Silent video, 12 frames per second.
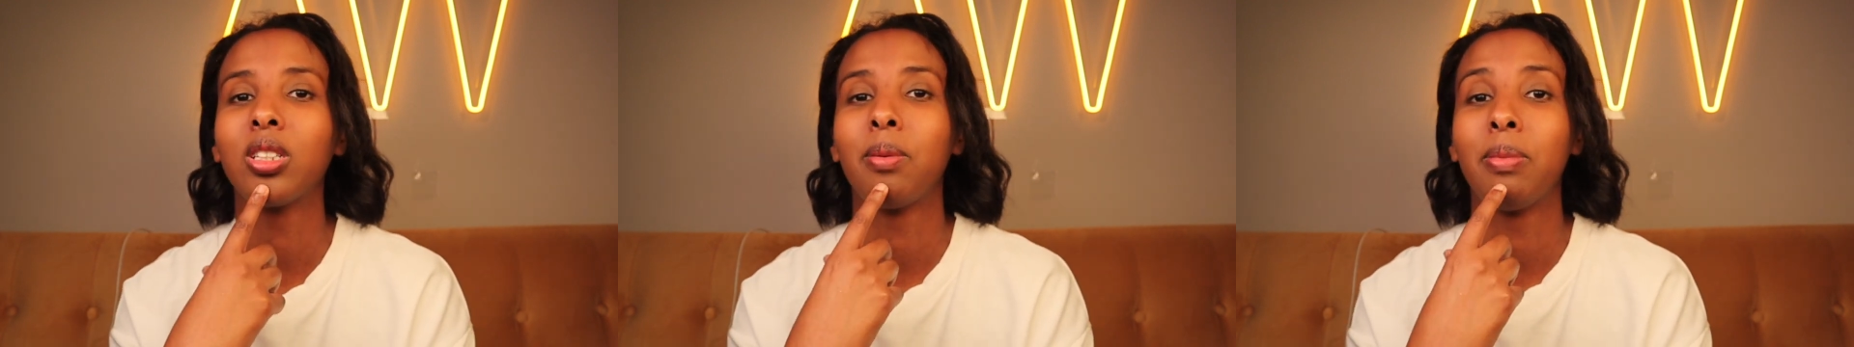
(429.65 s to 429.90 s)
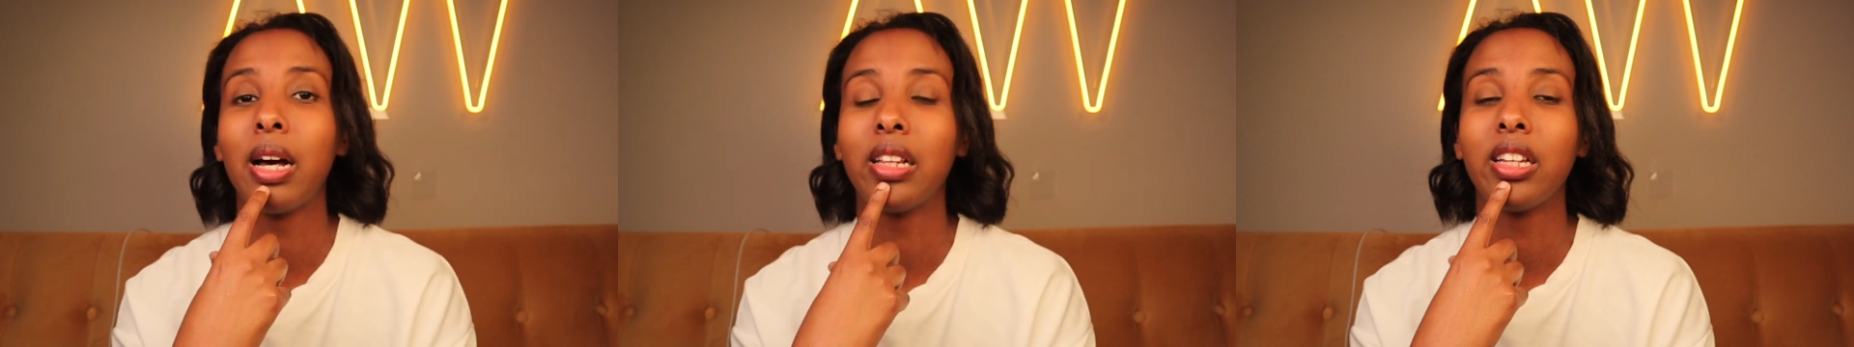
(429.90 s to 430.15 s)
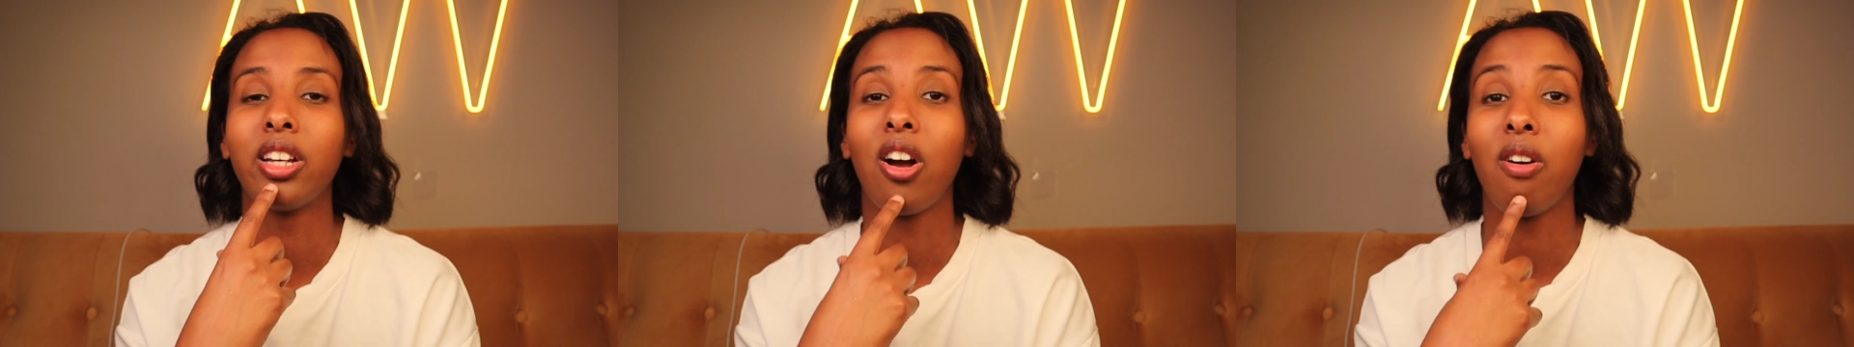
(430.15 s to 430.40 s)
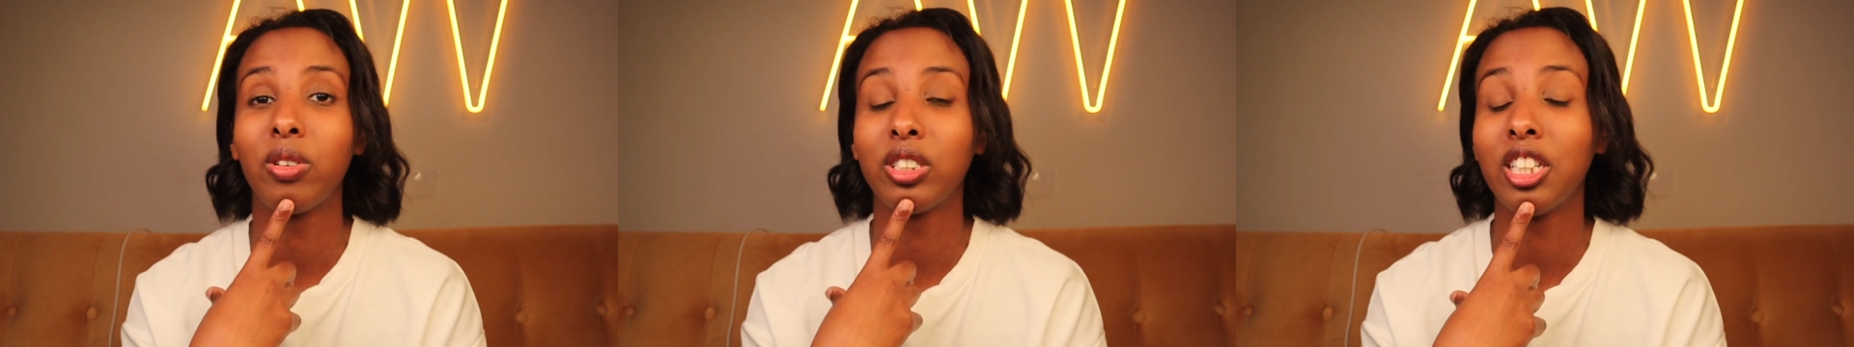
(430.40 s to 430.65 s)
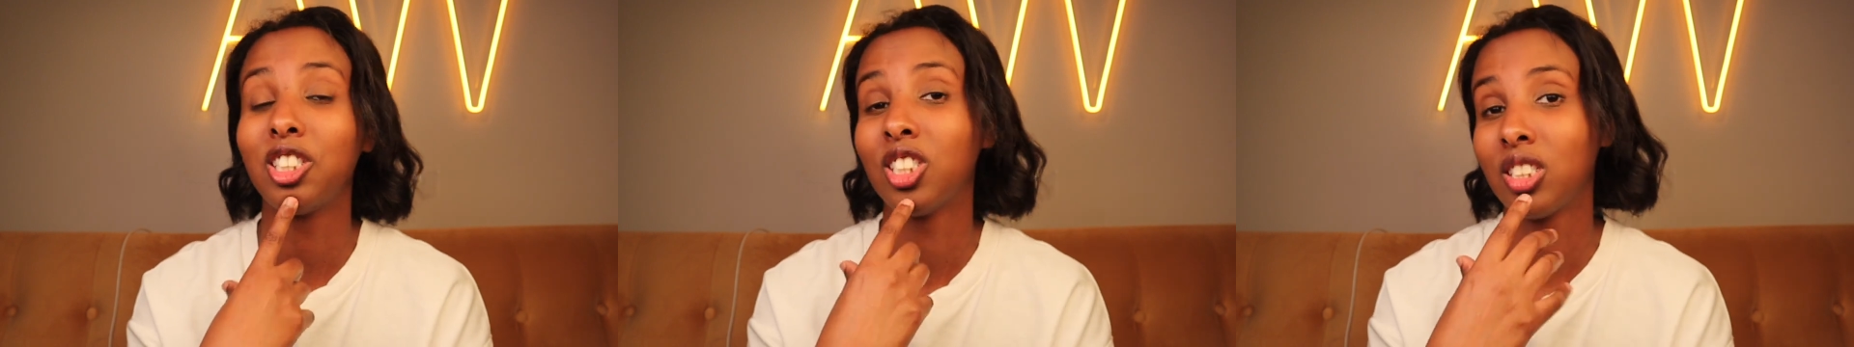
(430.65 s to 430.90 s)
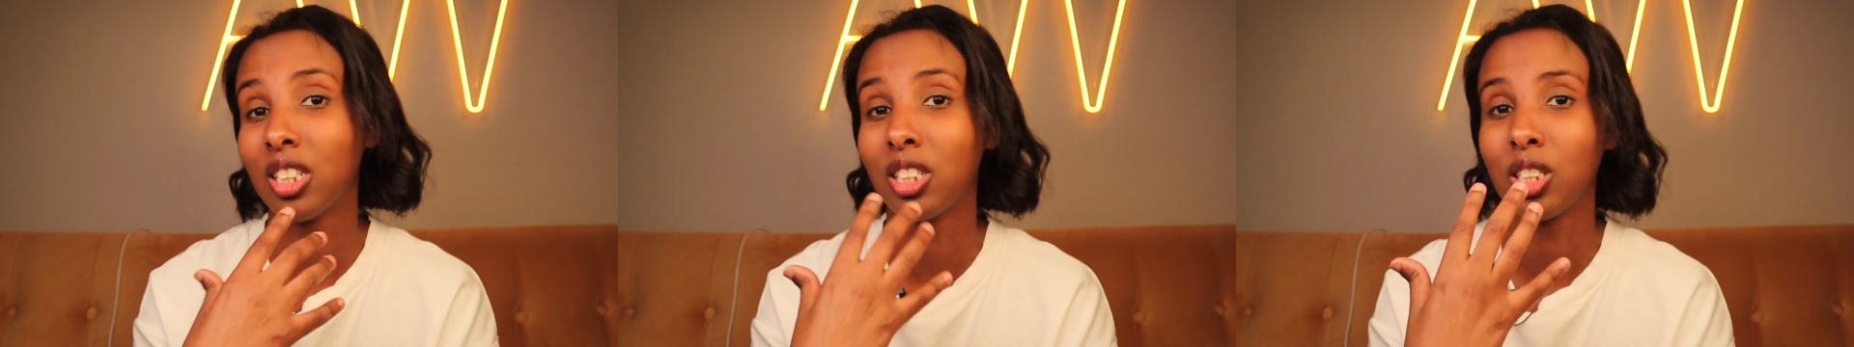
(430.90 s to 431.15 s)
compelling
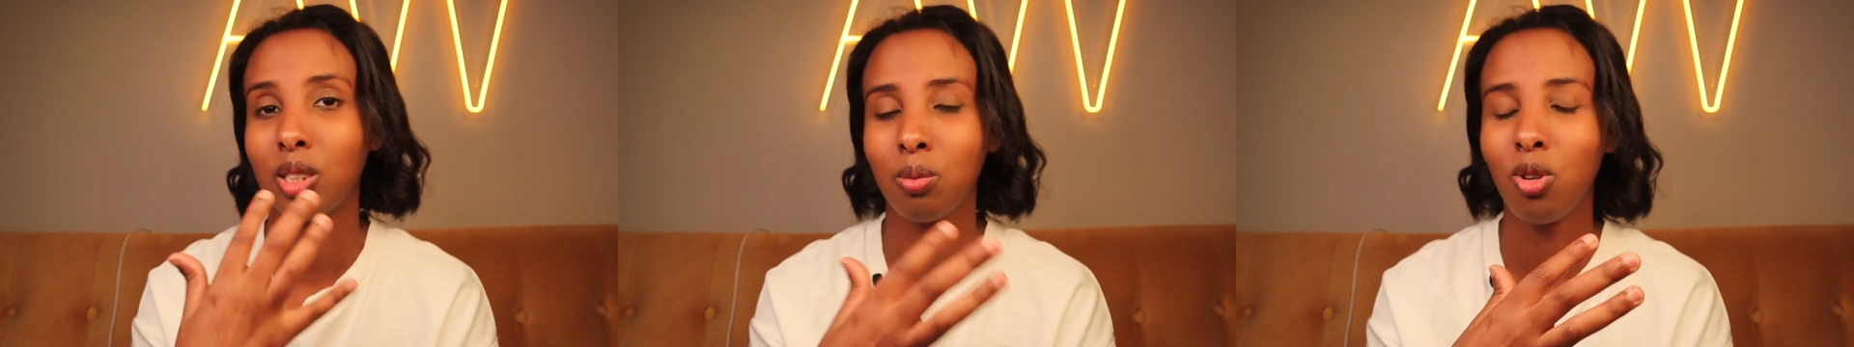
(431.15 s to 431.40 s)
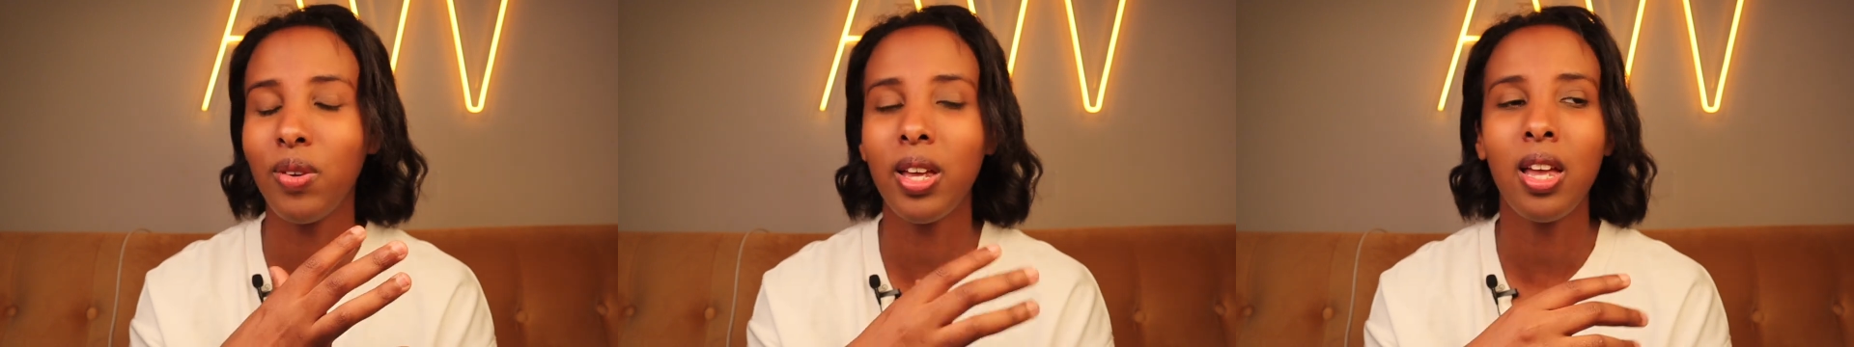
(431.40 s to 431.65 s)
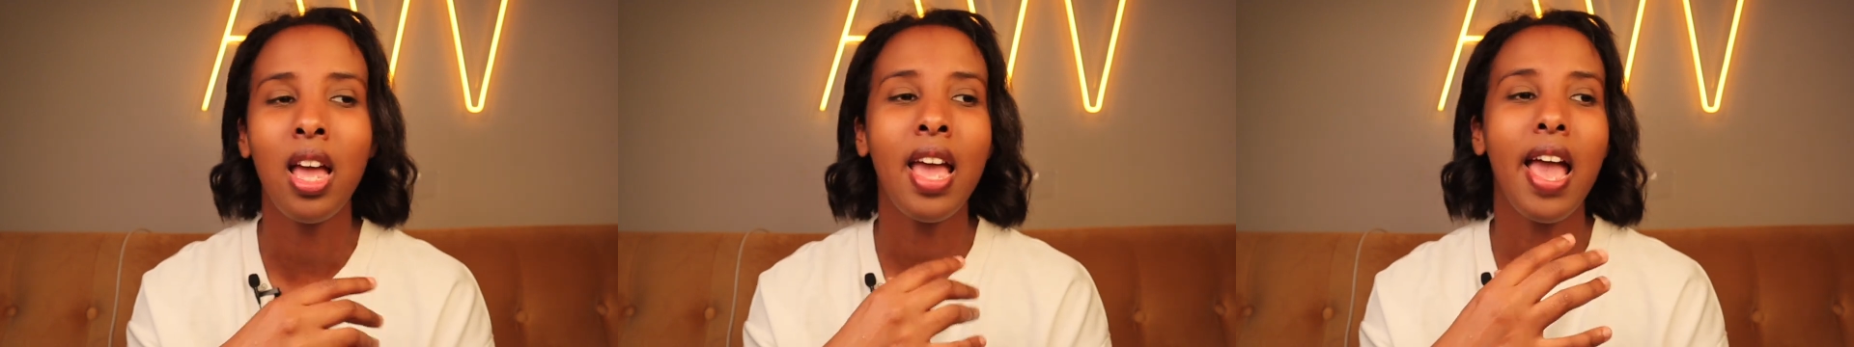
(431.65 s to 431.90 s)
conversations in this movie.